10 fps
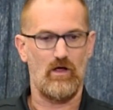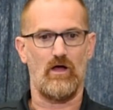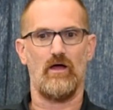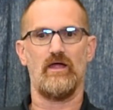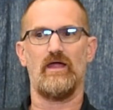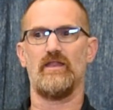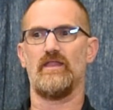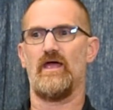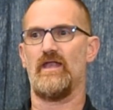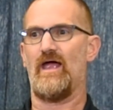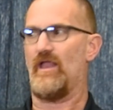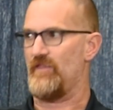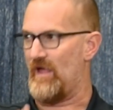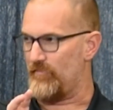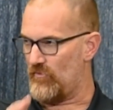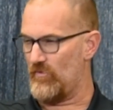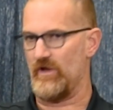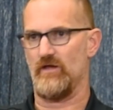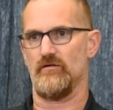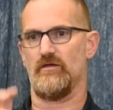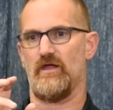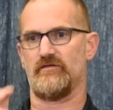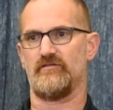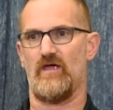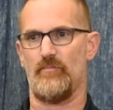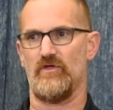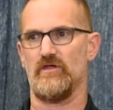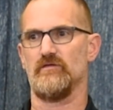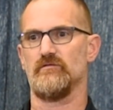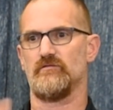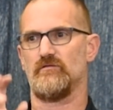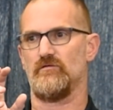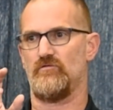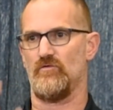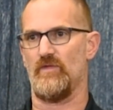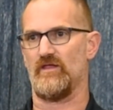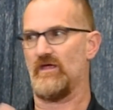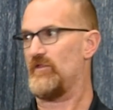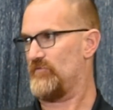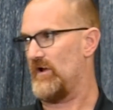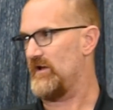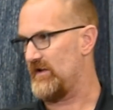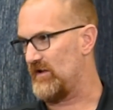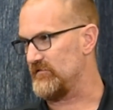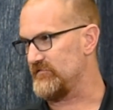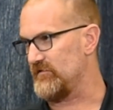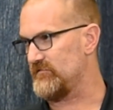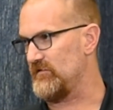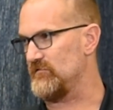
And then at that point, the next step is to make that threat analysis.